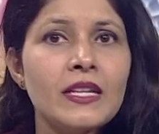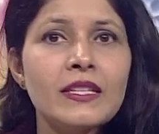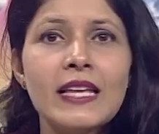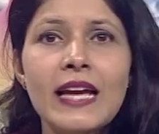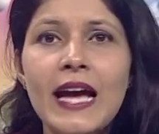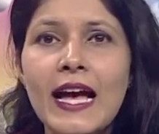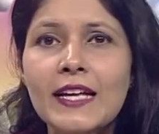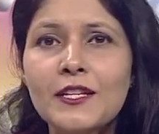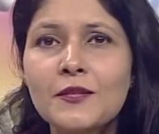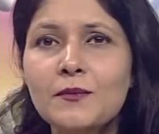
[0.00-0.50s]

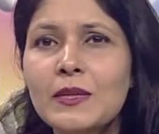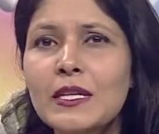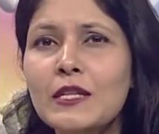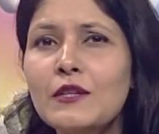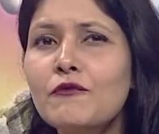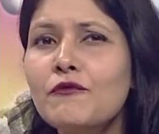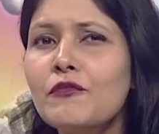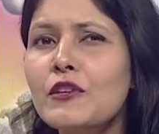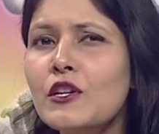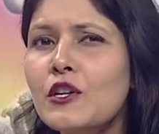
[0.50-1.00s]
There has
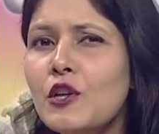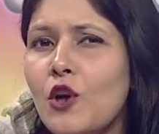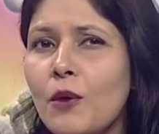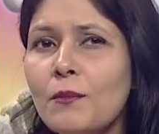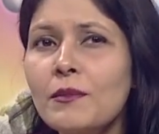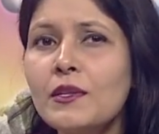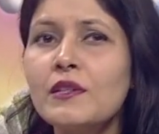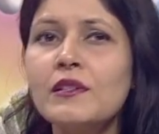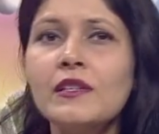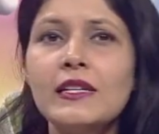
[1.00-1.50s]
been a
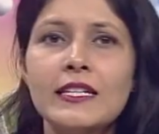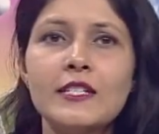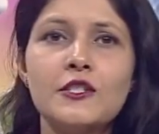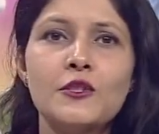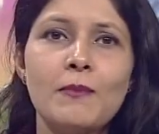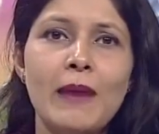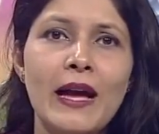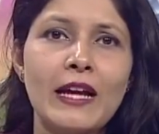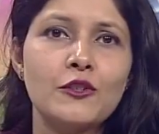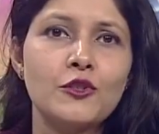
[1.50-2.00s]
phenomenal
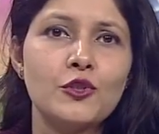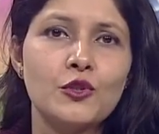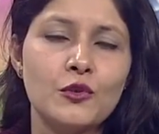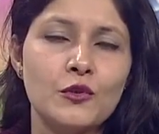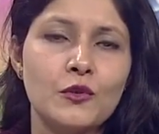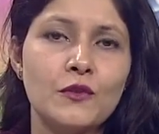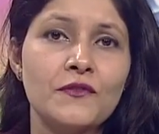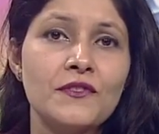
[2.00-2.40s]
expansion